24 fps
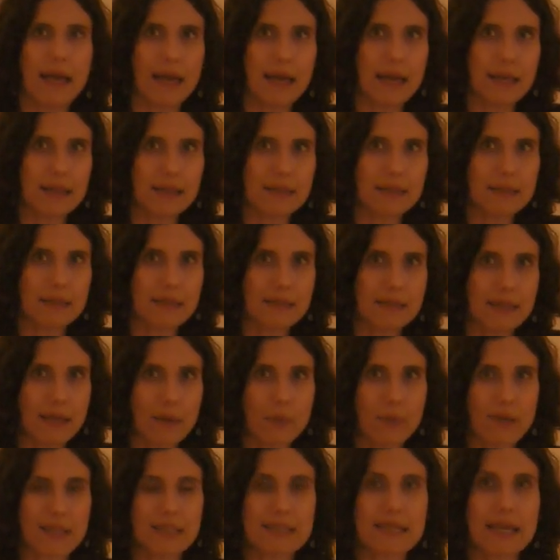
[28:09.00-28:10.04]
and
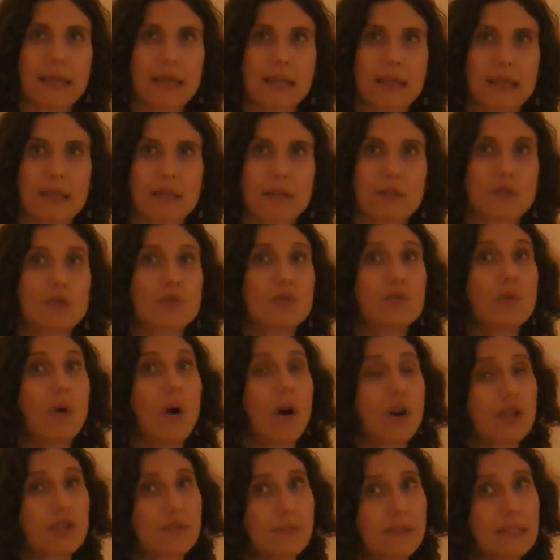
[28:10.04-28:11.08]
they were taken to
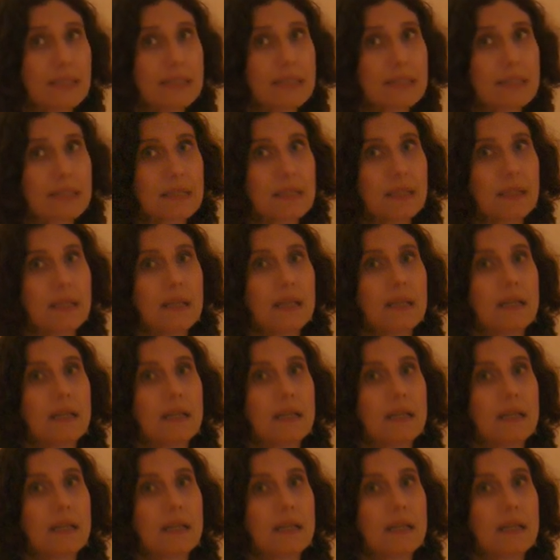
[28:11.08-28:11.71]
Auschwitz.